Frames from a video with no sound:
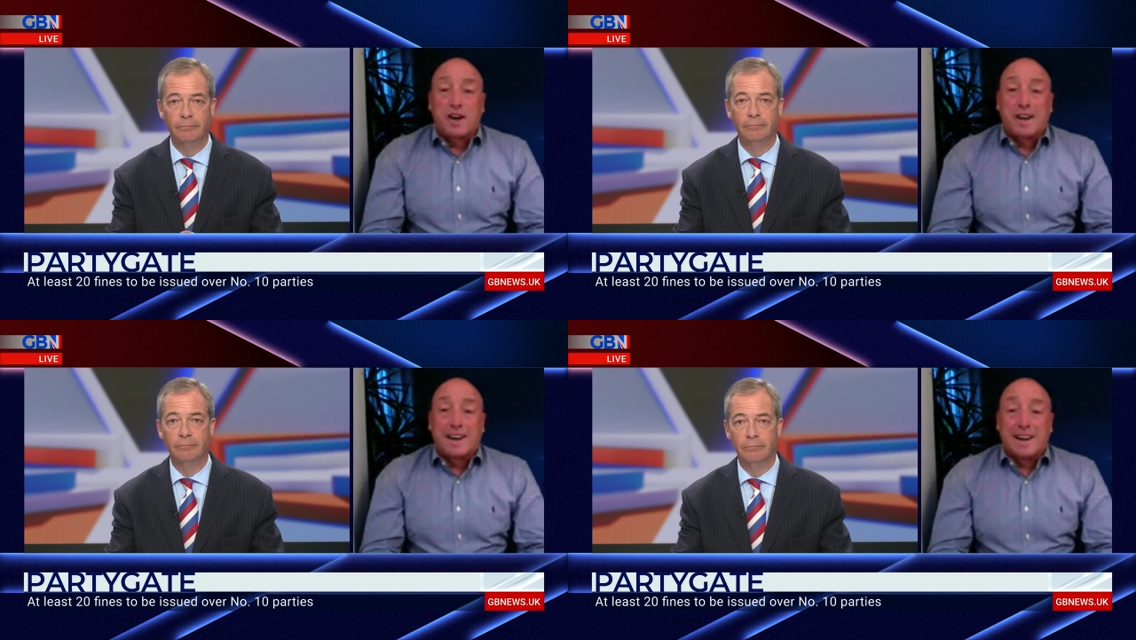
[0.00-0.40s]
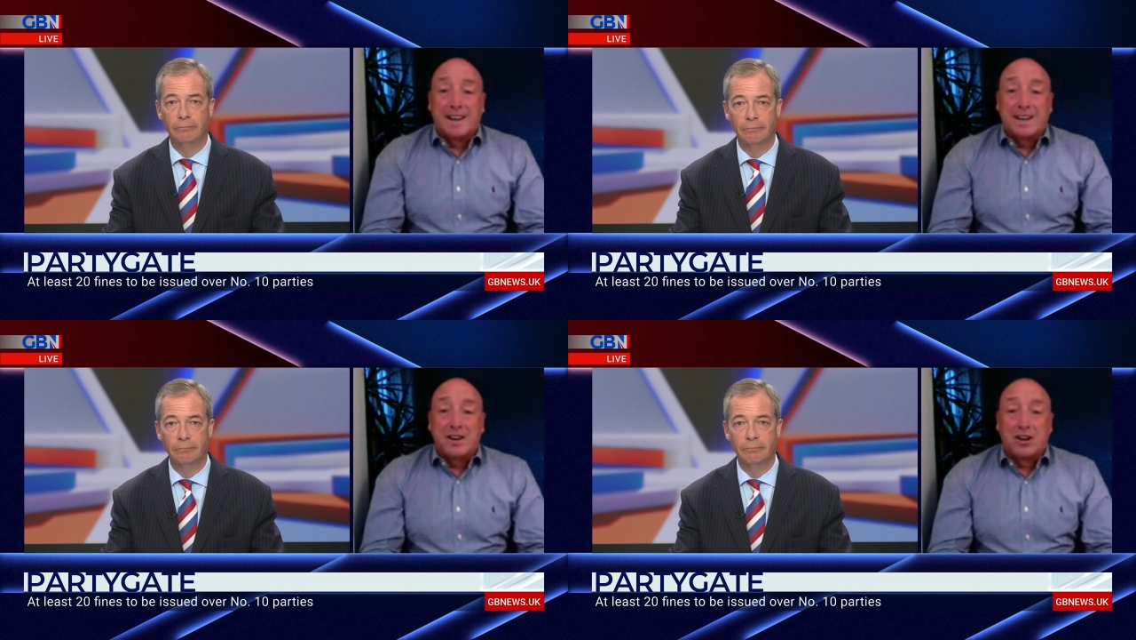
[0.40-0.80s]

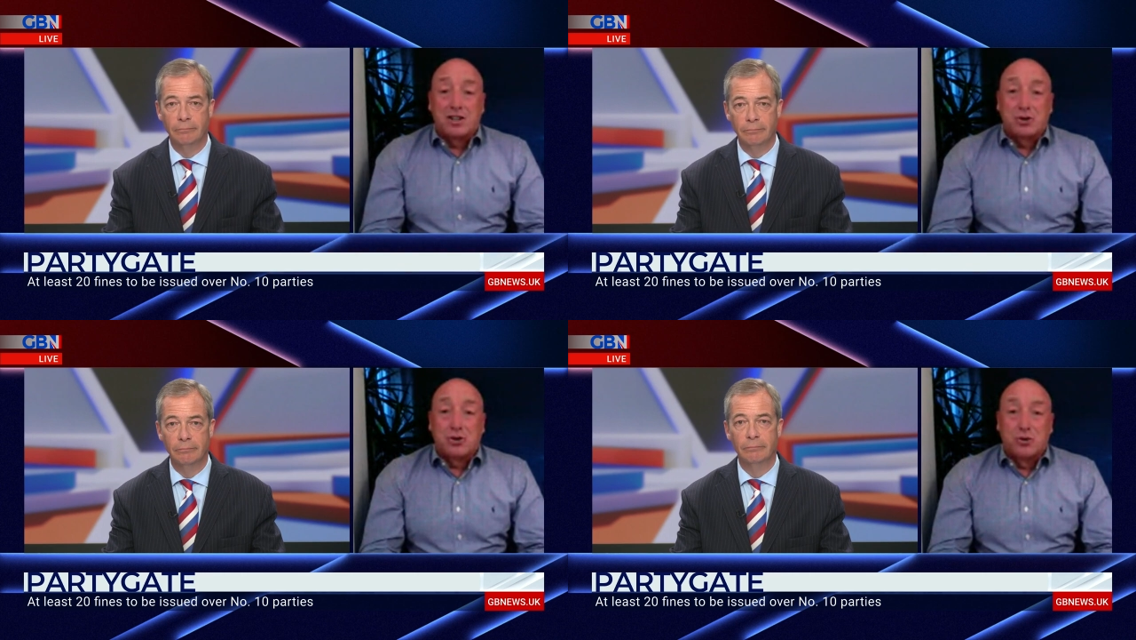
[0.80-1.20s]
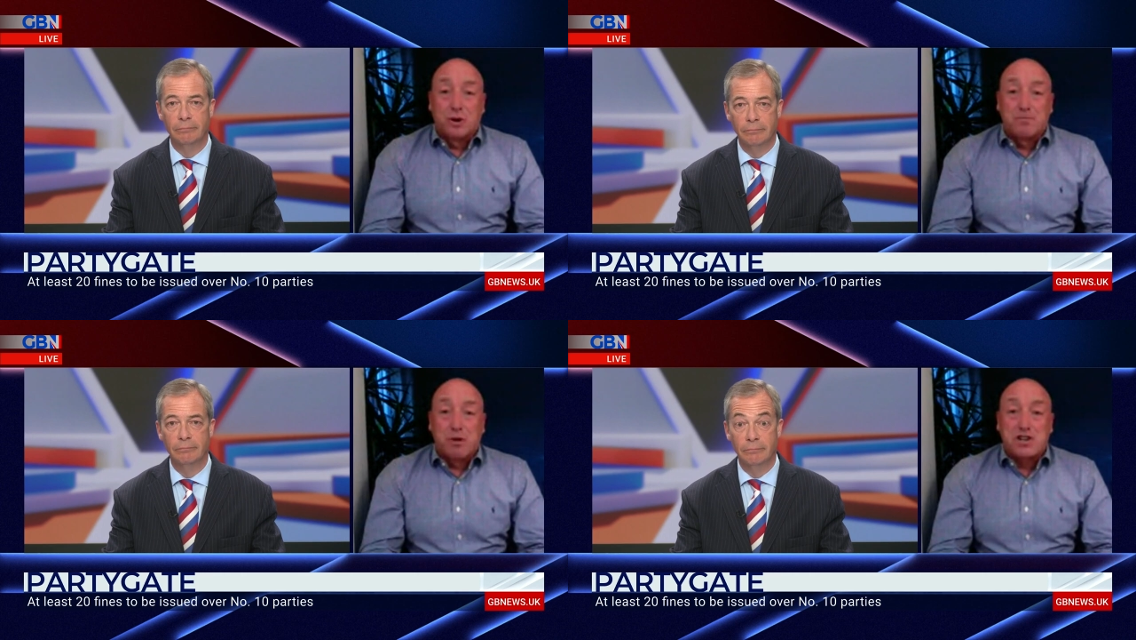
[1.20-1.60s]
Speaker 1: pressure from all
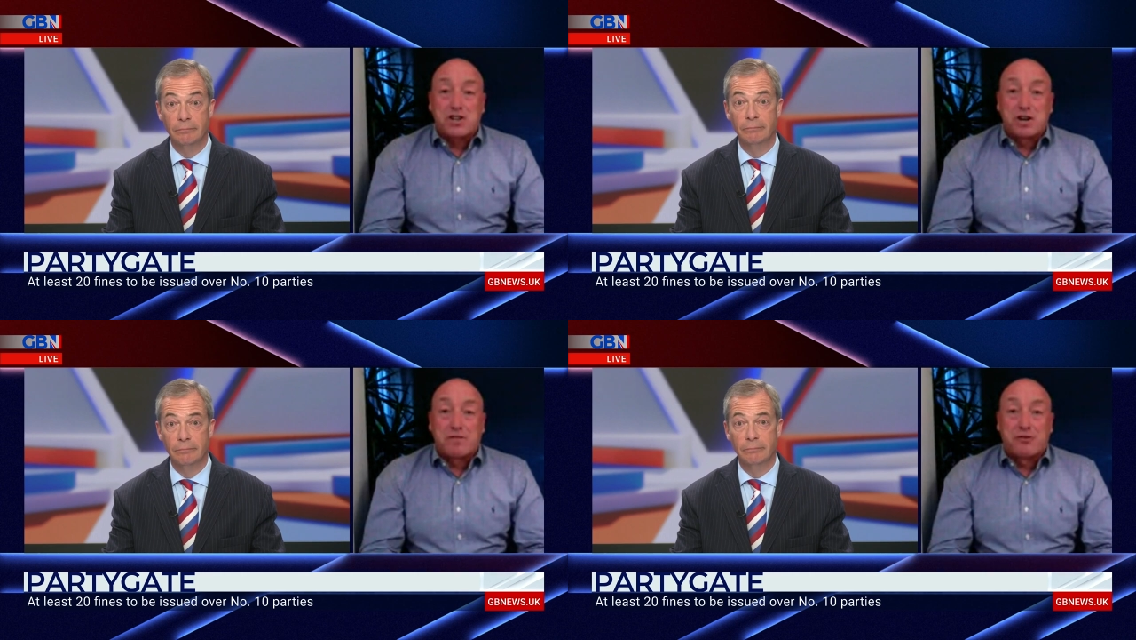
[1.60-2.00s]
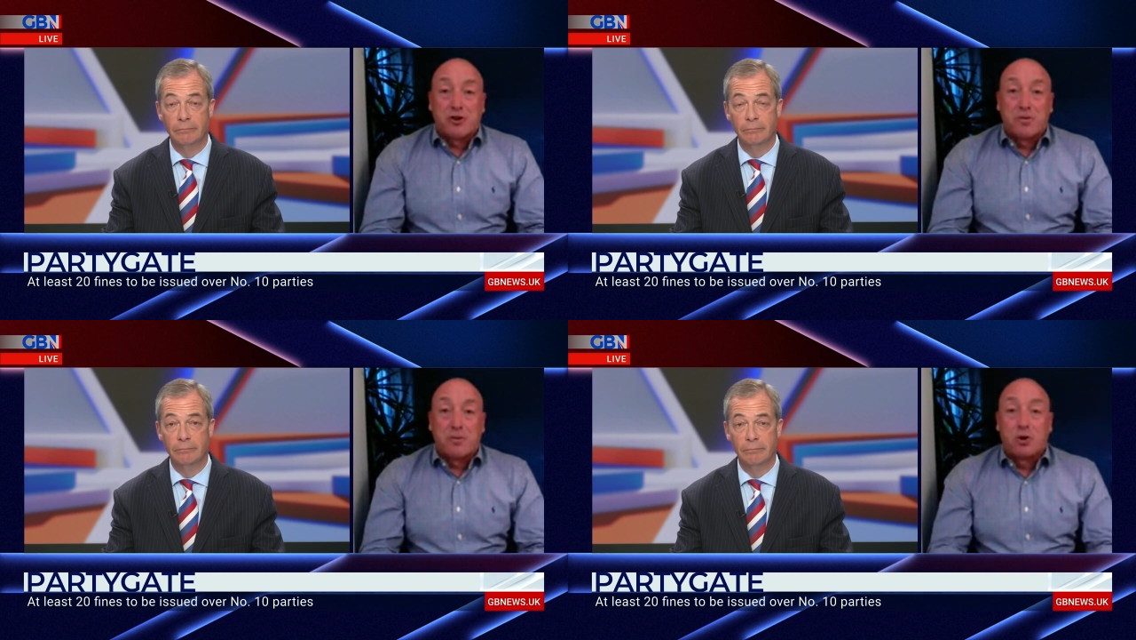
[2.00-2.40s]
sorts of angles
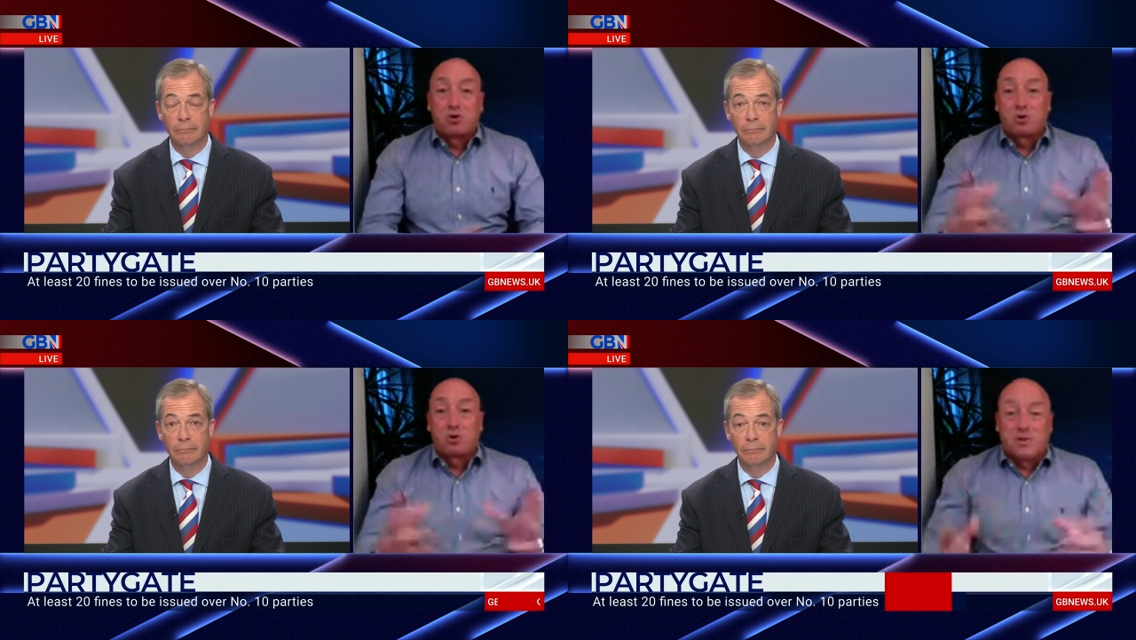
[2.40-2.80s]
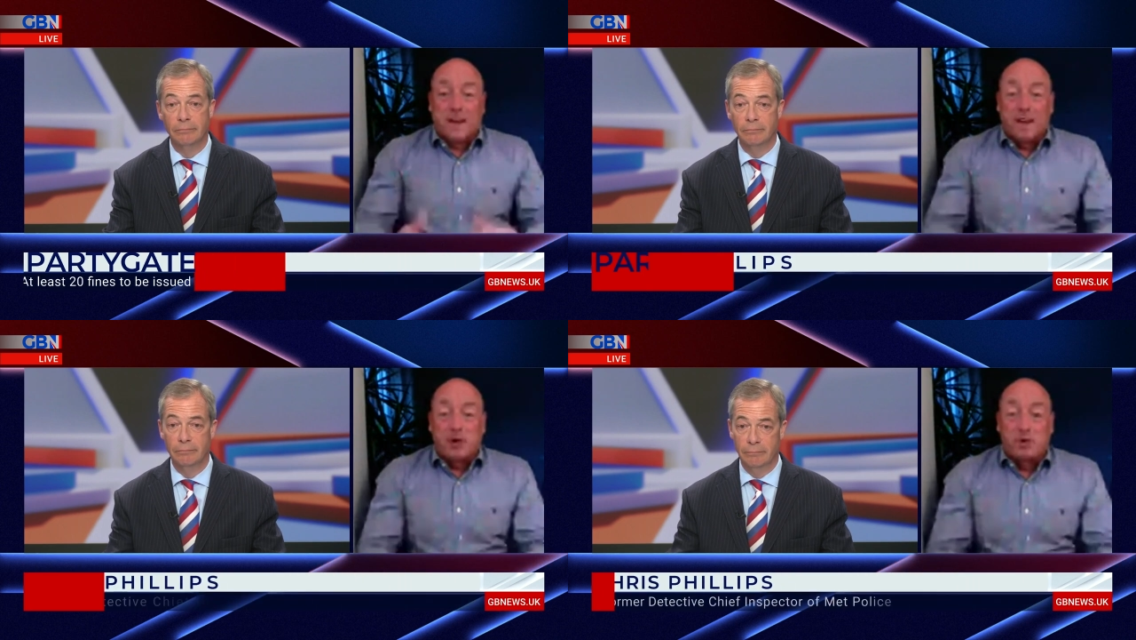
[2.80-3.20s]
for her
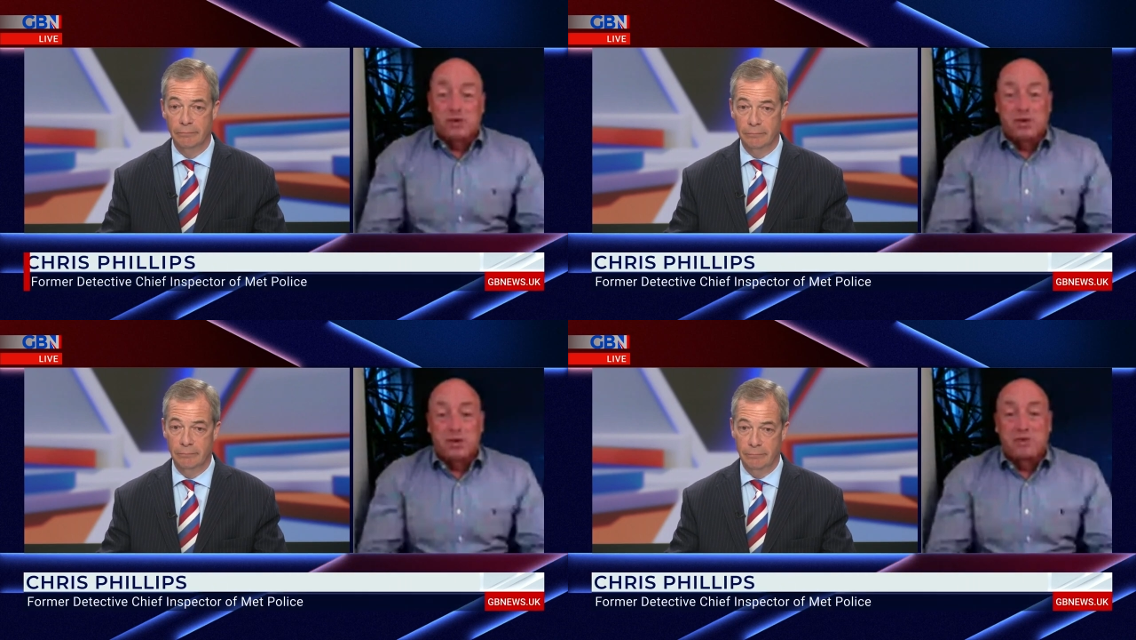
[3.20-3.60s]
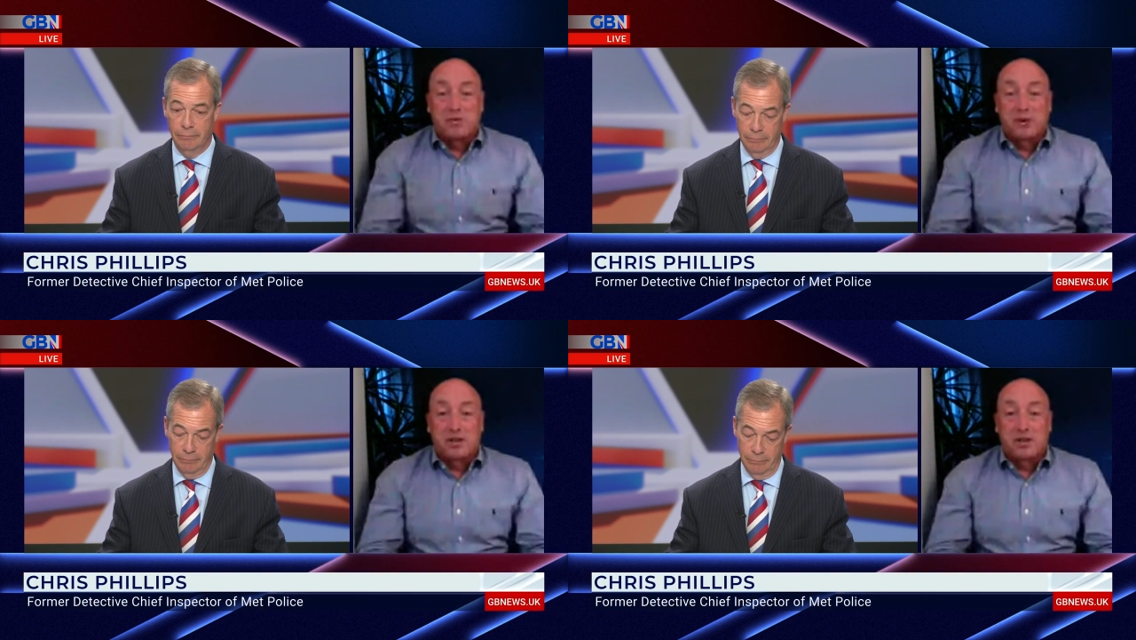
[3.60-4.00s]
to
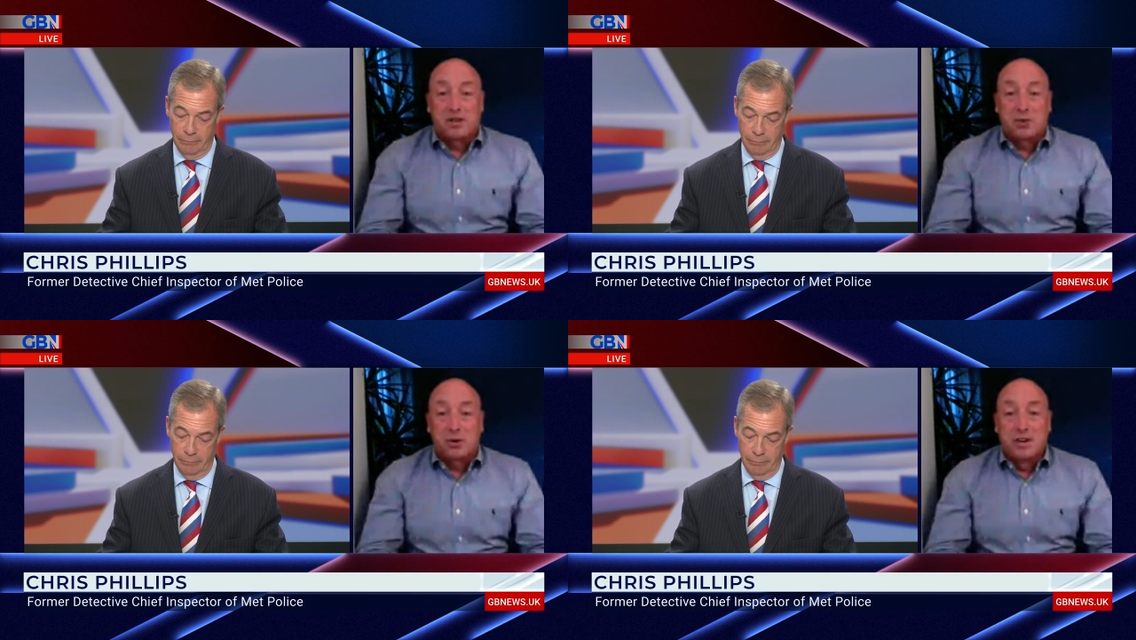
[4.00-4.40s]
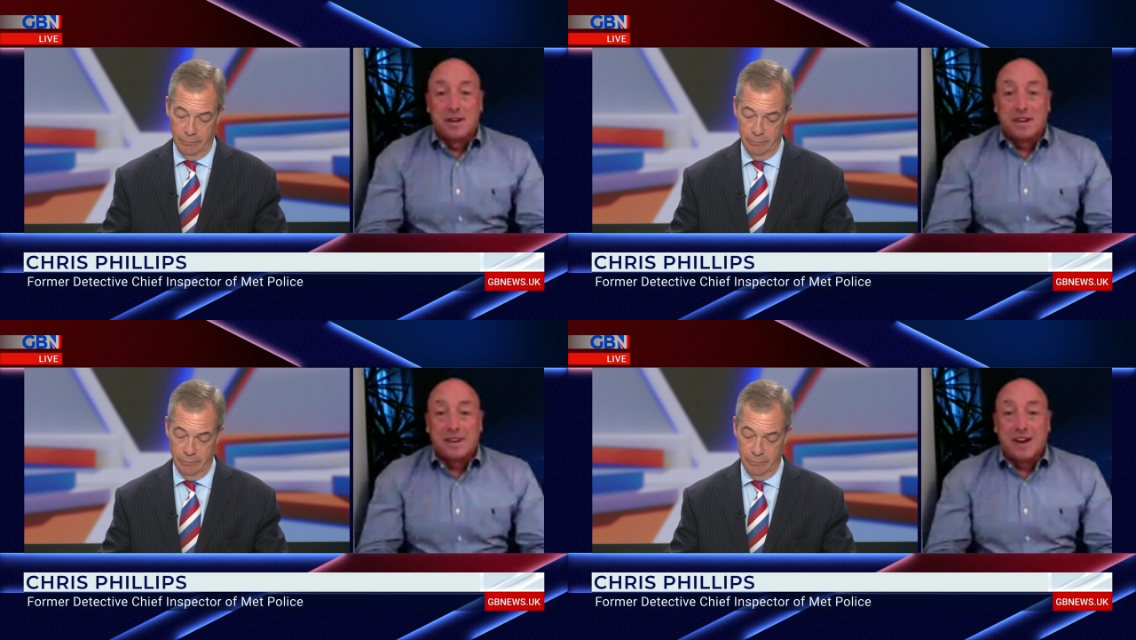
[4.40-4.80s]
engage this
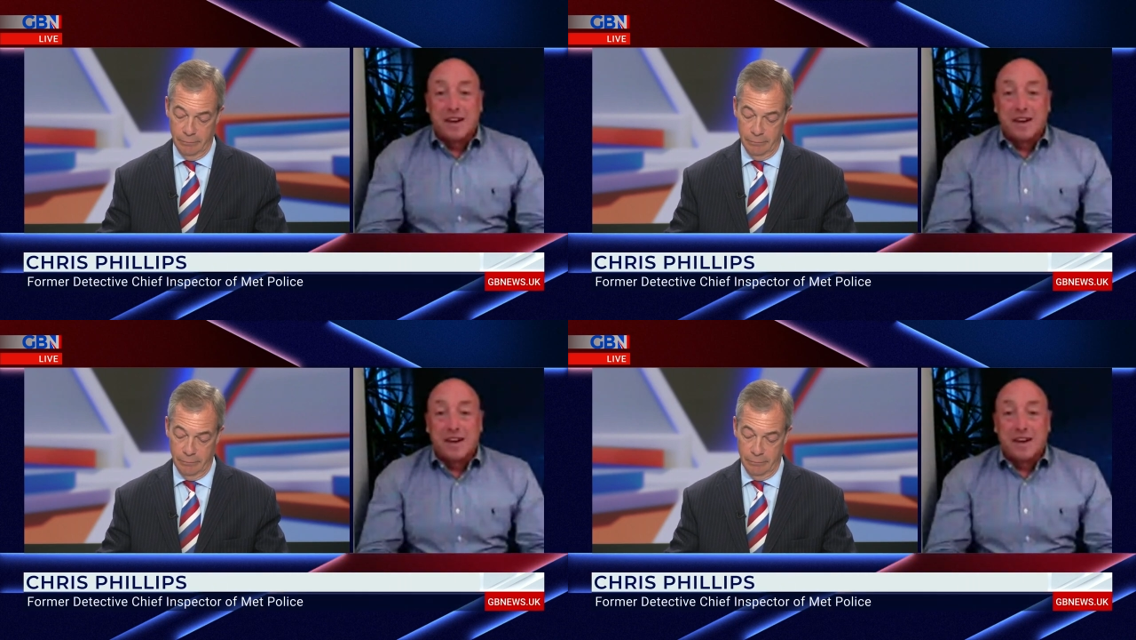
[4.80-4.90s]
investigation.